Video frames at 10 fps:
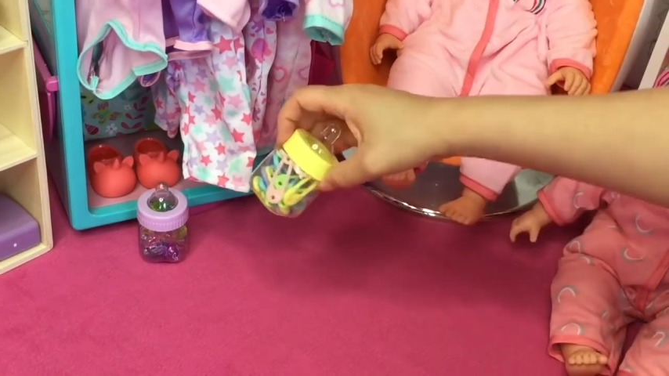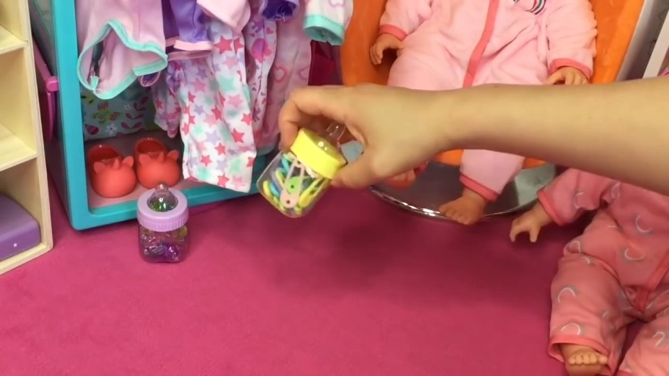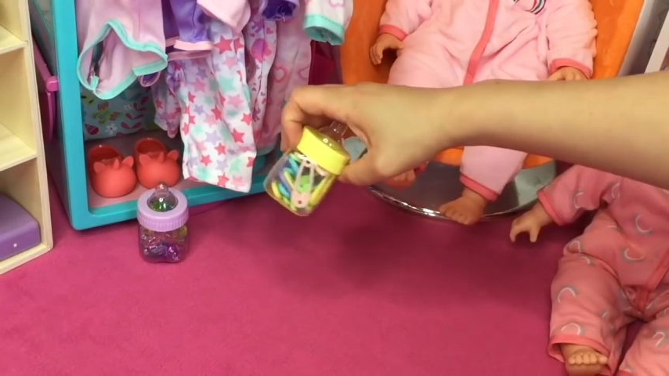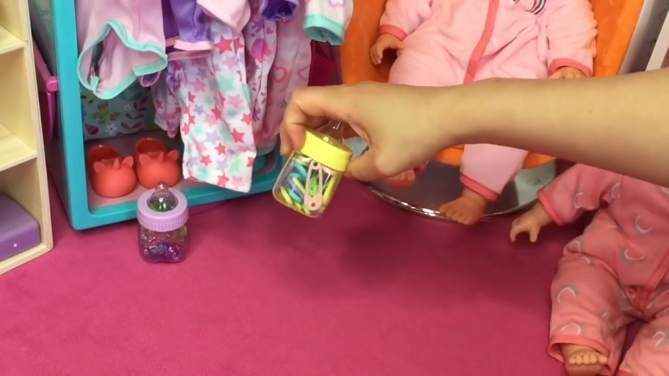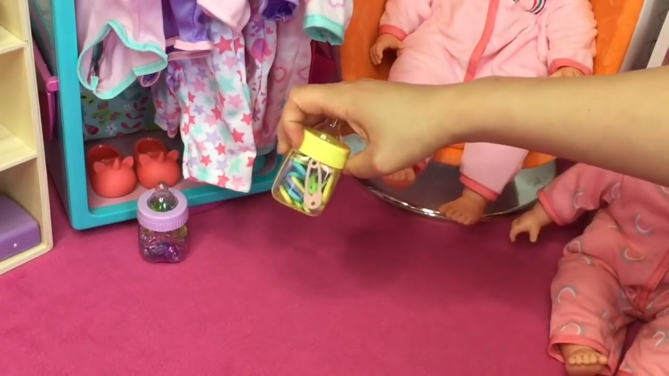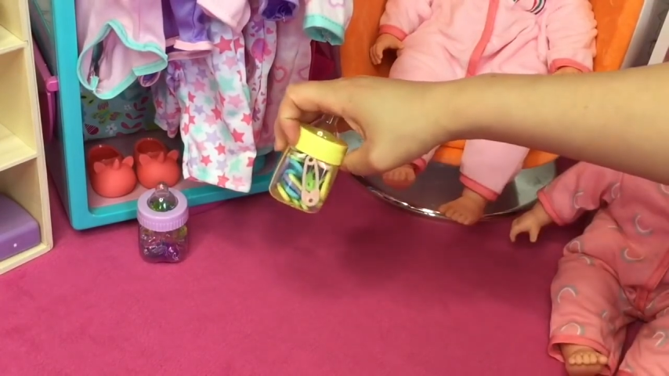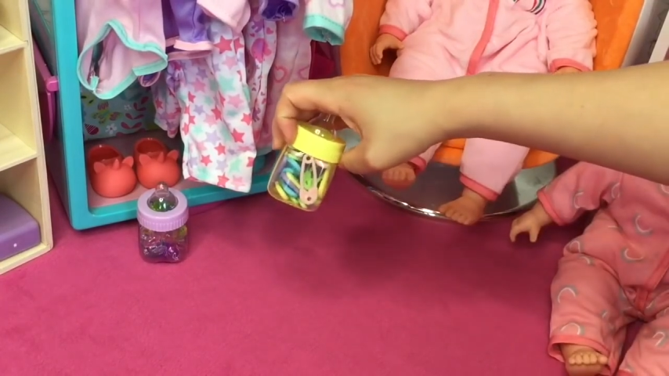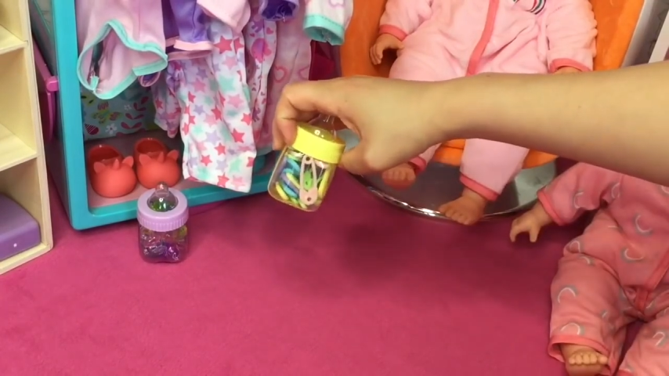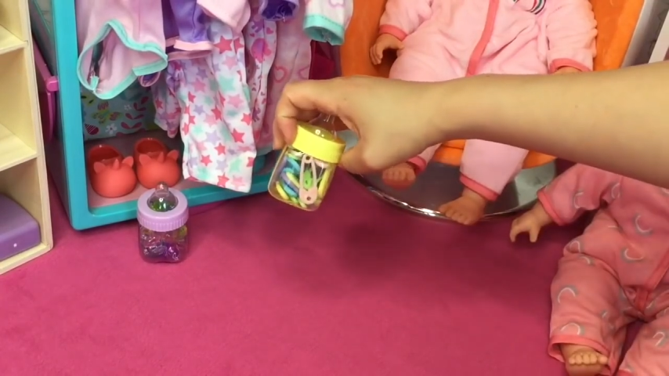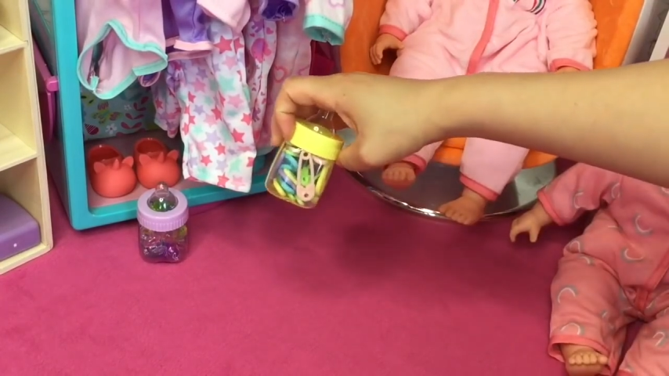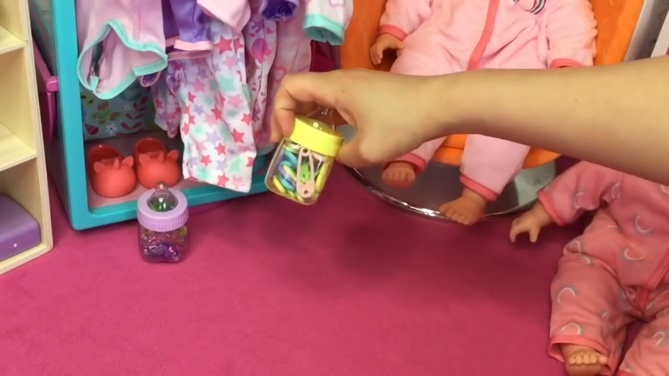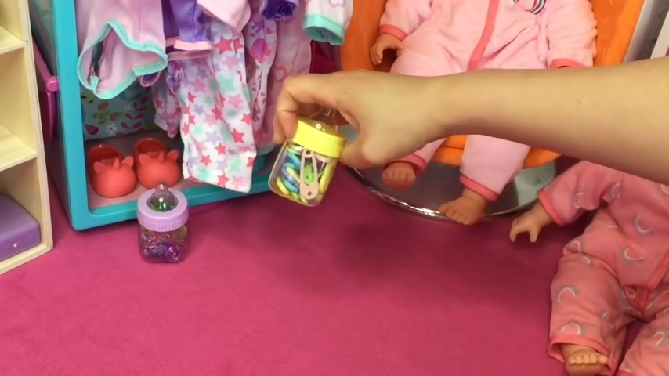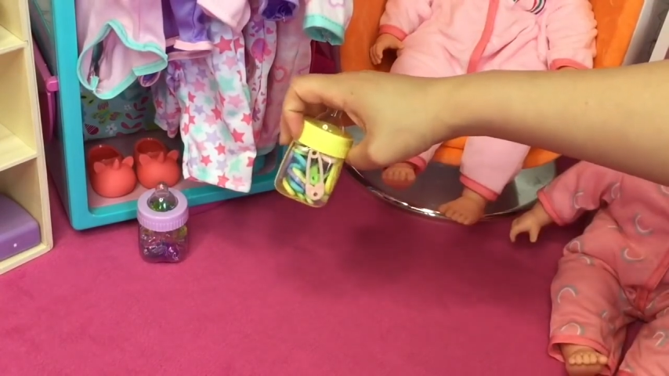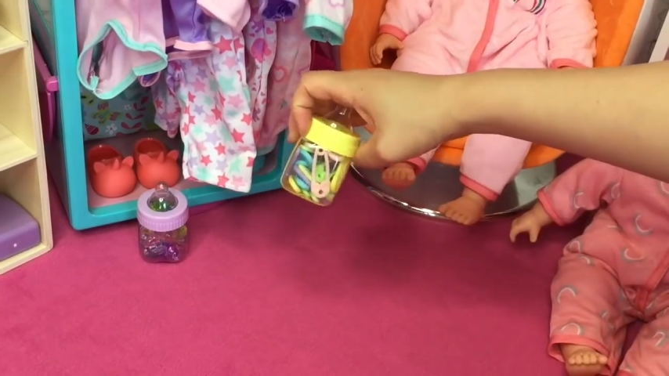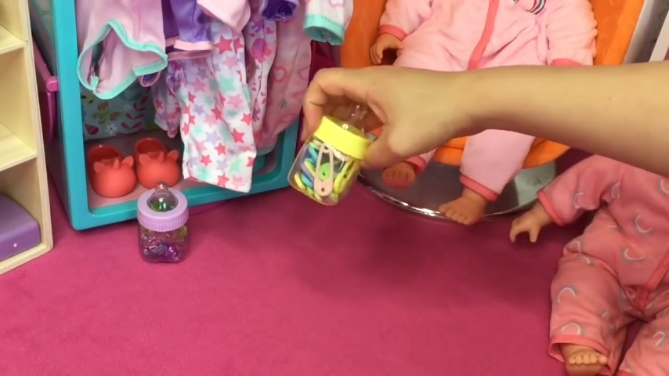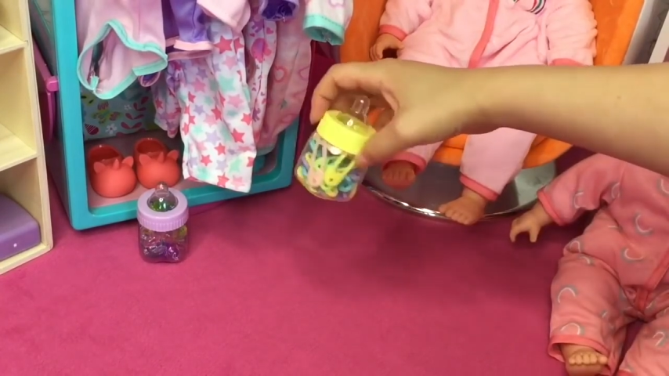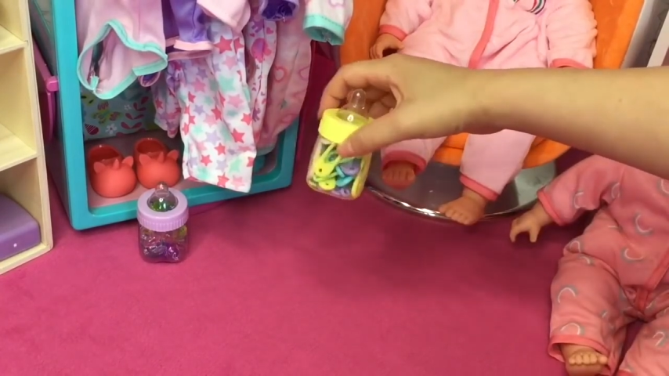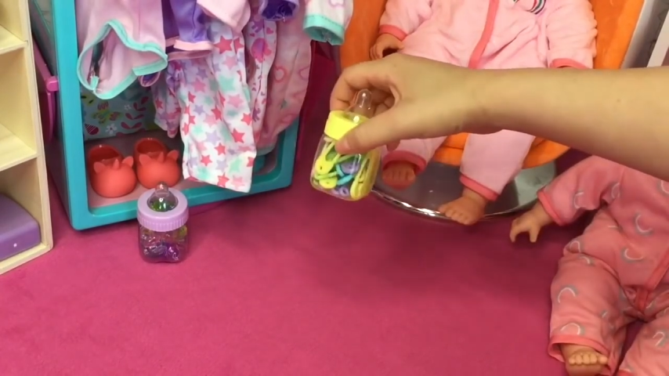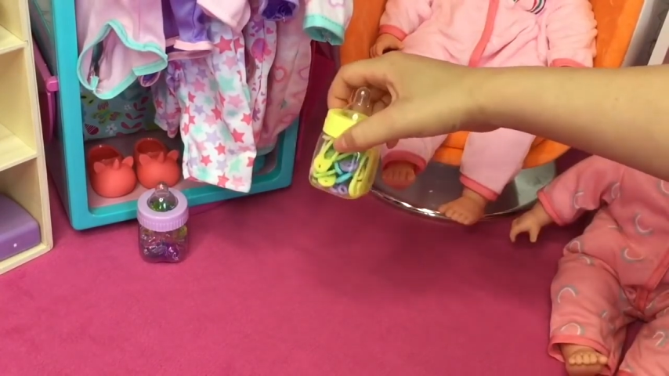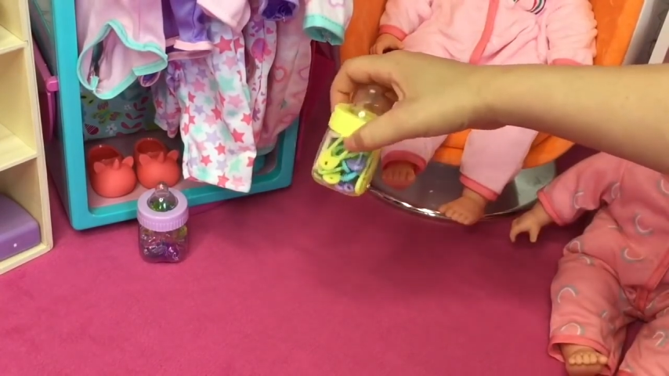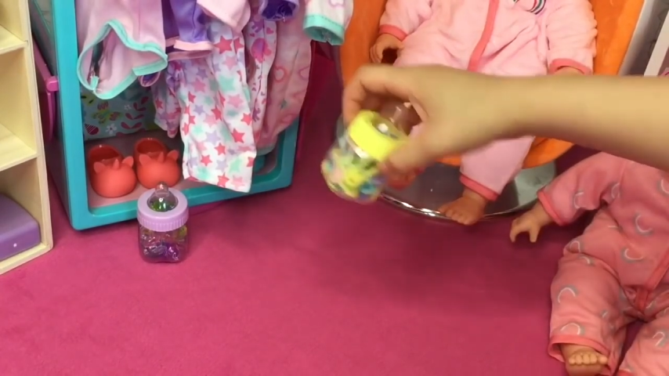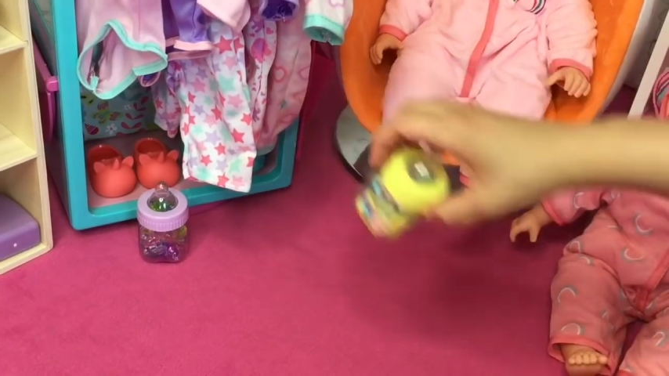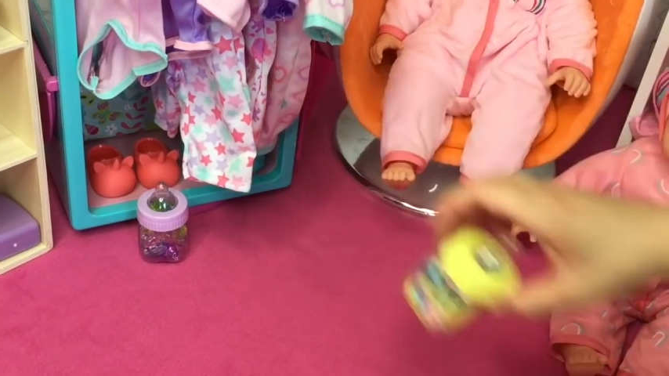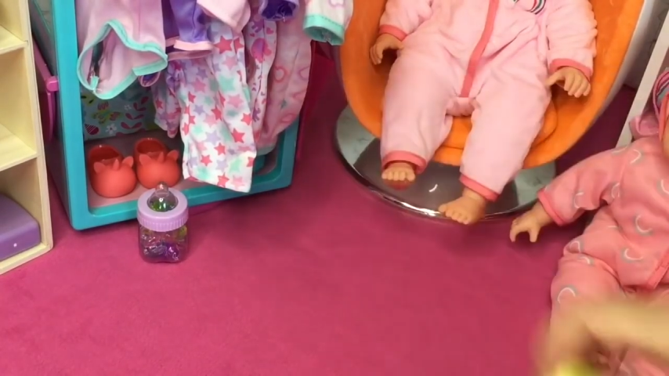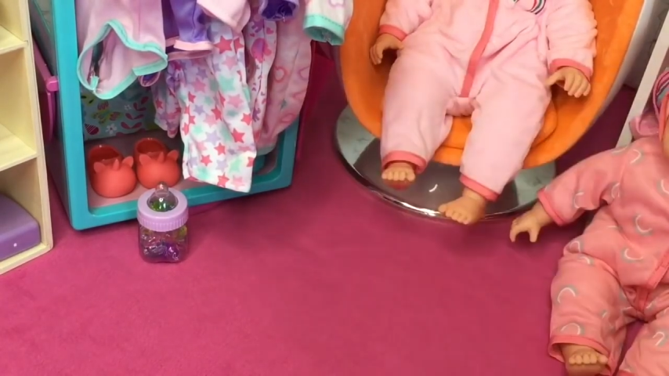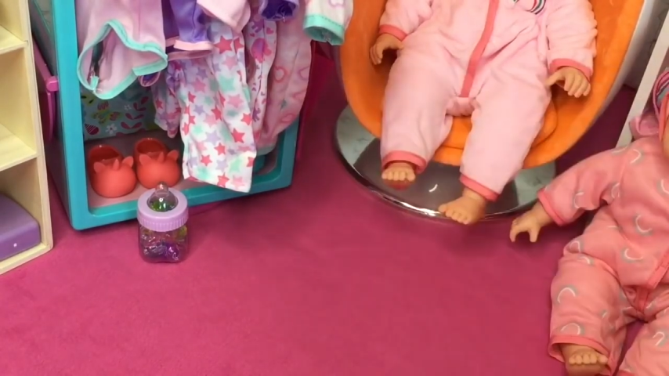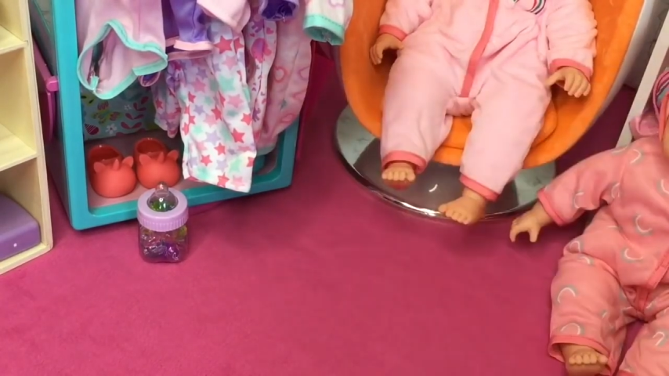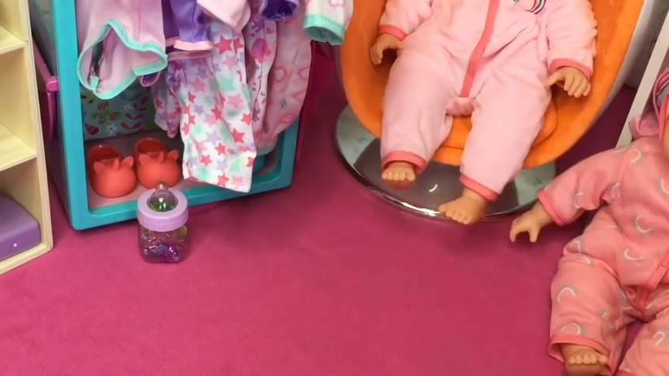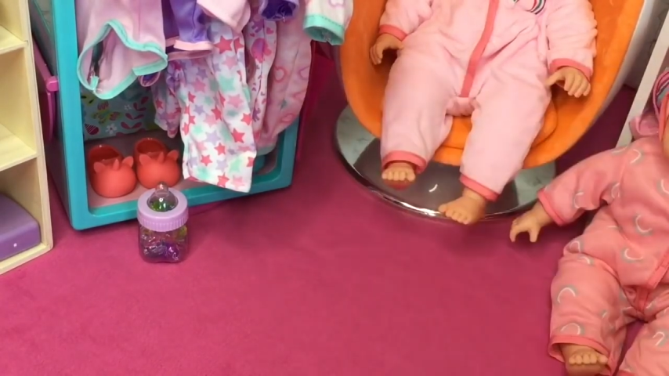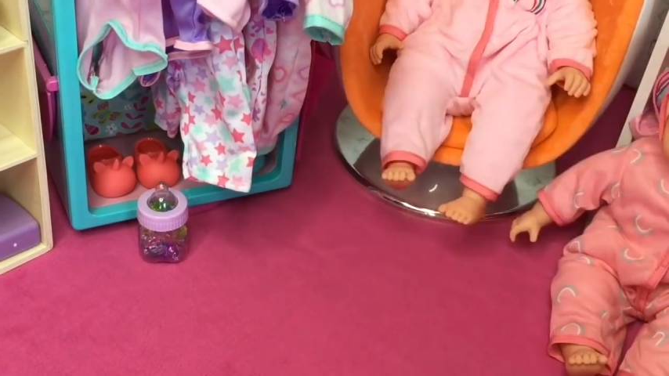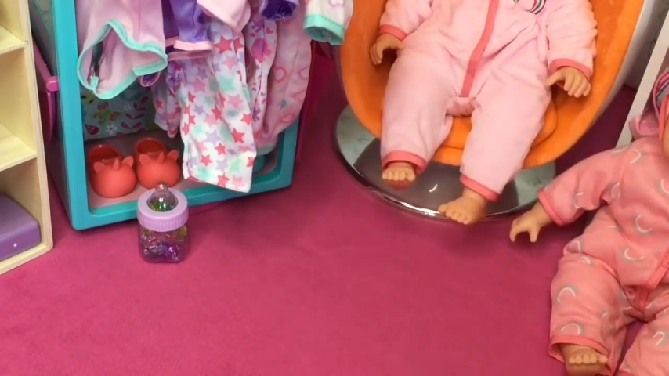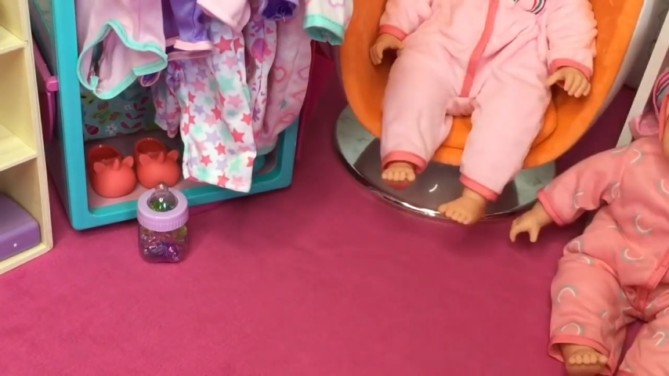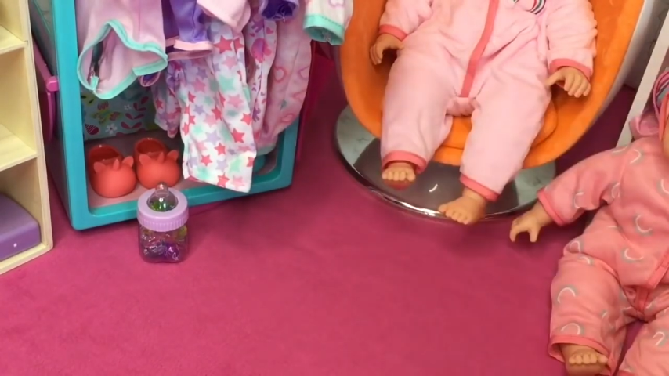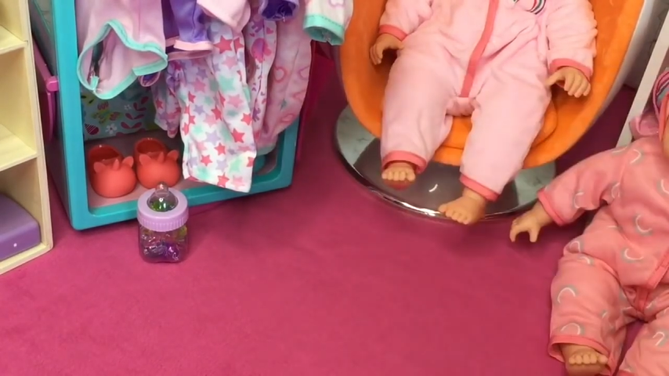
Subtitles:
Nobody's mouth can be seen.